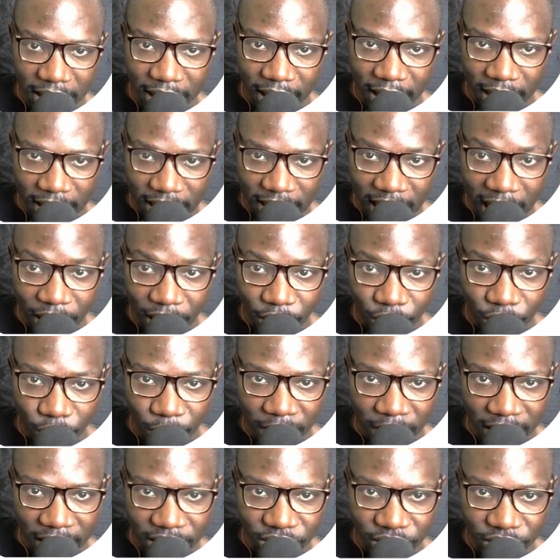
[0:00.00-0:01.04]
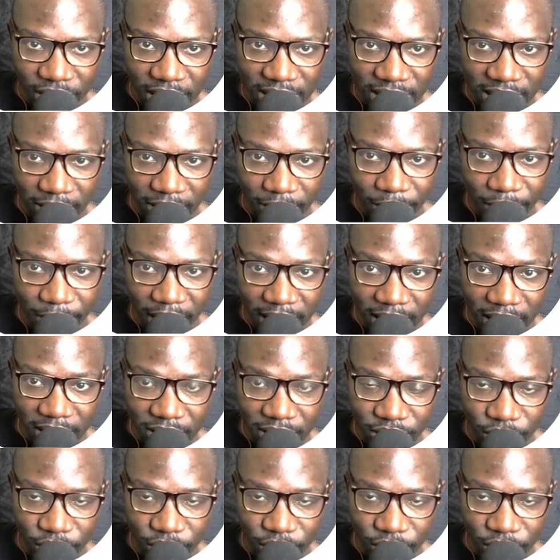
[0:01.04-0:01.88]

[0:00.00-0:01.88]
and now we can create our mail